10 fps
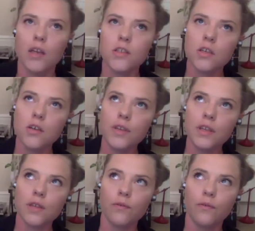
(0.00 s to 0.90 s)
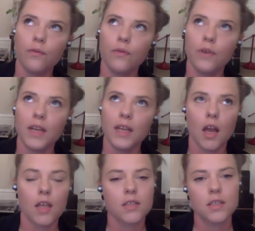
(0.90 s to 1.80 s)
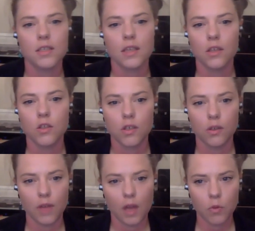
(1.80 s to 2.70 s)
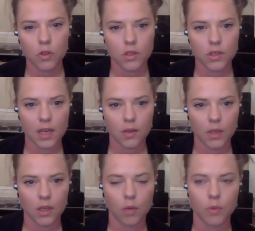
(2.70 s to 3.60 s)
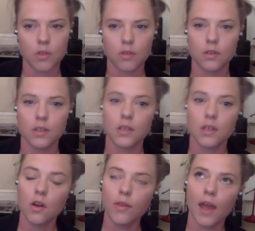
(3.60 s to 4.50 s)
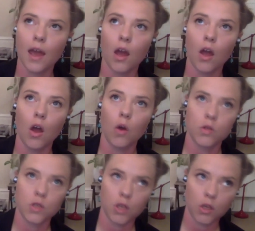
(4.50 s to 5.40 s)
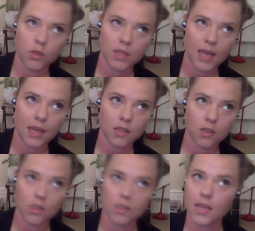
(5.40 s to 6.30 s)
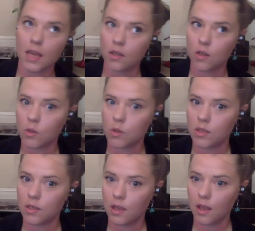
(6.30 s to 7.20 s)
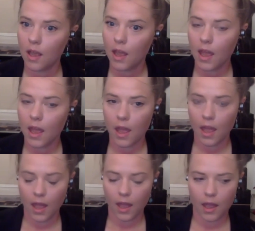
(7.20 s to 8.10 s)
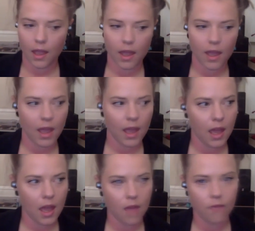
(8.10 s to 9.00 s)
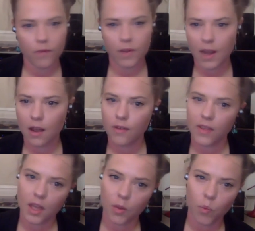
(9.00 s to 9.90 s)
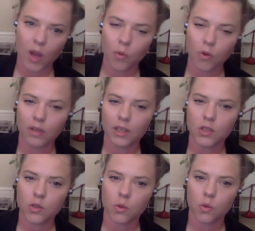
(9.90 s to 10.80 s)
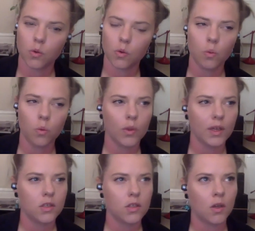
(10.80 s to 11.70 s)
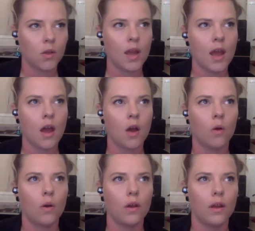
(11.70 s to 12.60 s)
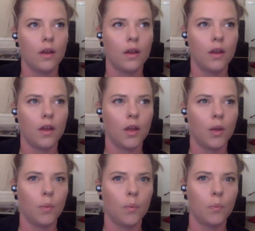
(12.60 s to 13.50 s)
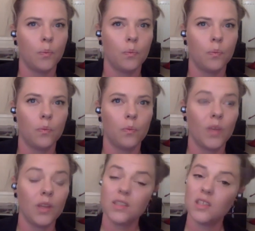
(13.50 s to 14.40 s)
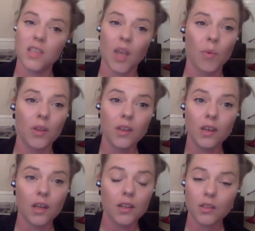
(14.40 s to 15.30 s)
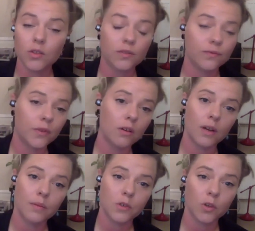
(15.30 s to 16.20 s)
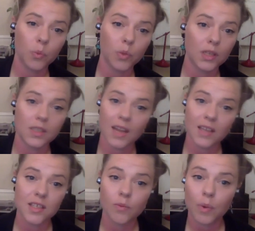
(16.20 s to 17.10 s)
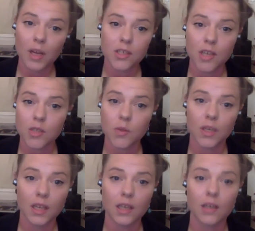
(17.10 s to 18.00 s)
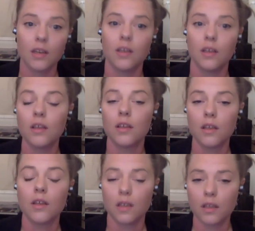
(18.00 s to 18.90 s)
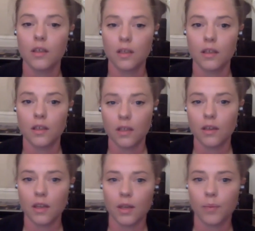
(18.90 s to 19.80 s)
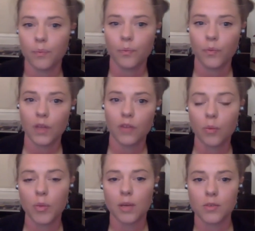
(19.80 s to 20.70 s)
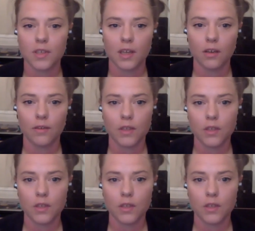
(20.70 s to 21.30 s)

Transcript: I don't think that freelancers can do that much shadowing opportunities. I know that O two takes on shadows uh, every now and then, but I'm not really sure what they do now. Um, And it's the same. I think. I think just phone around to companies and ask them about shadowing, and and um, they'll, they'll be able to tell you if they